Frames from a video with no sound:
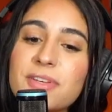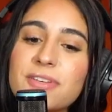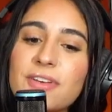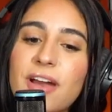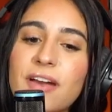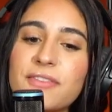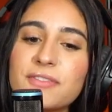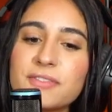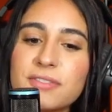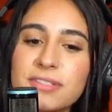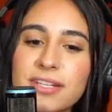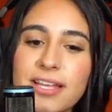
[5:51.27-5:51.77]
but you
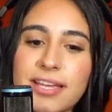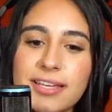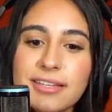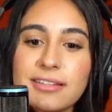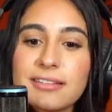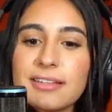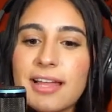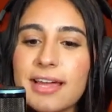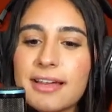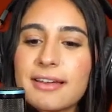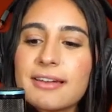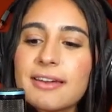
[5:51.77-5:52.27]
have to like
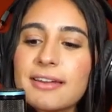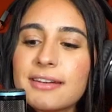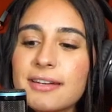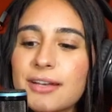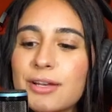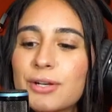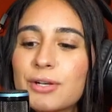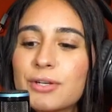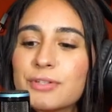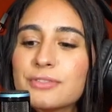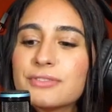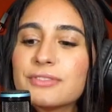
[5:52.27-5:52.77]
like kind
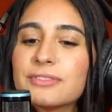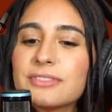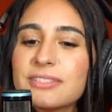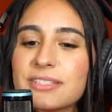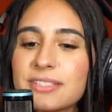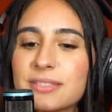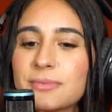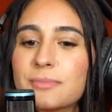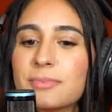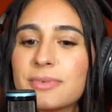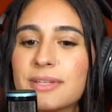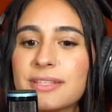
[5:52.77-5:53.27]
of learn to
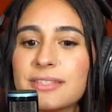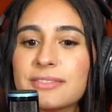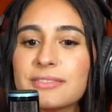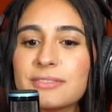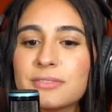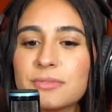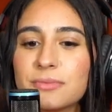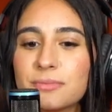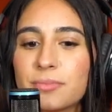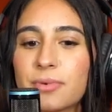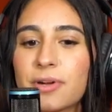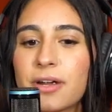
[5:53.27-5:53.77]
discipline
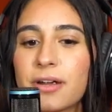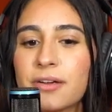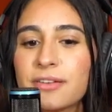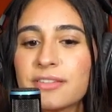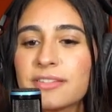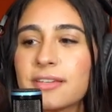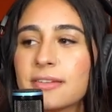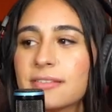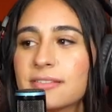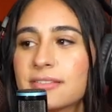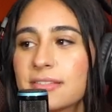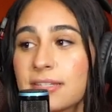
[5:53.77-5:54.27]
to
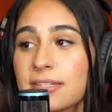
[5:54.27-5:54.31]
prioritize